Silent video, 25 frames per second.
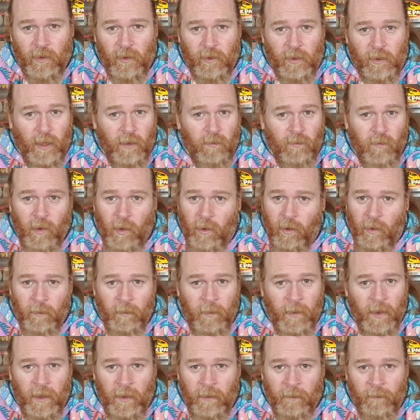okay,
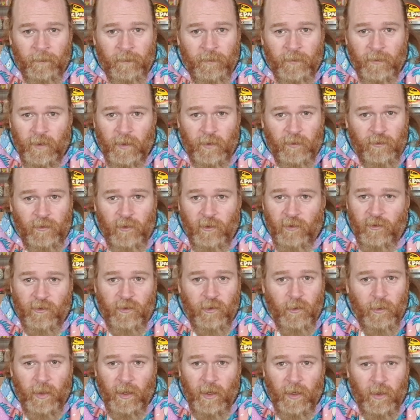Ronan, man, let's just
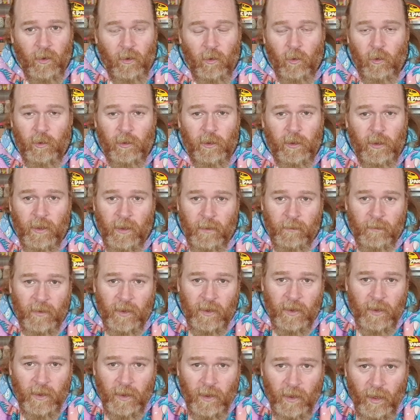do it. Order them.
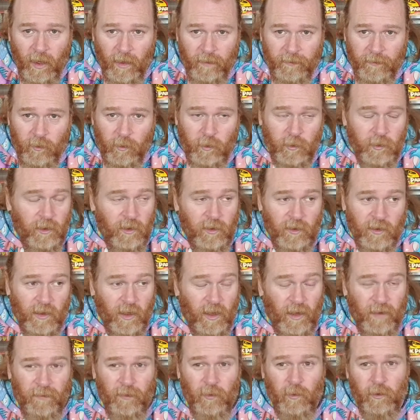I've
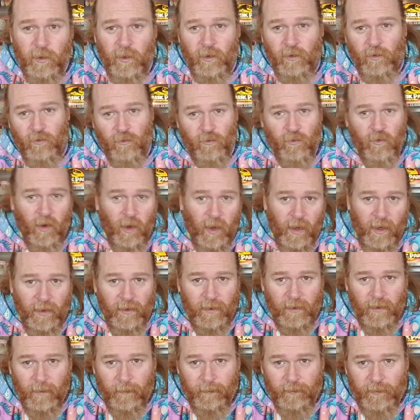ordered
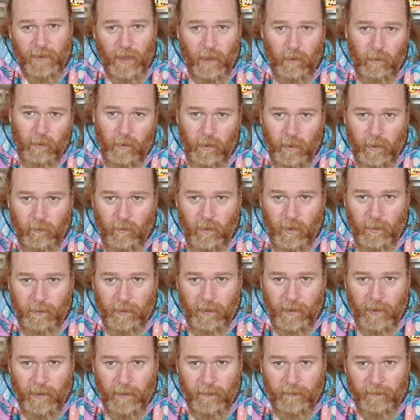dried Carolina
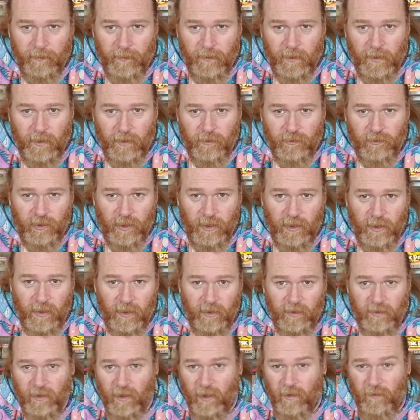Reaper
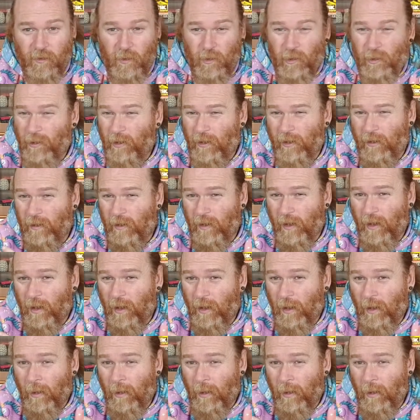chilies. I've ordered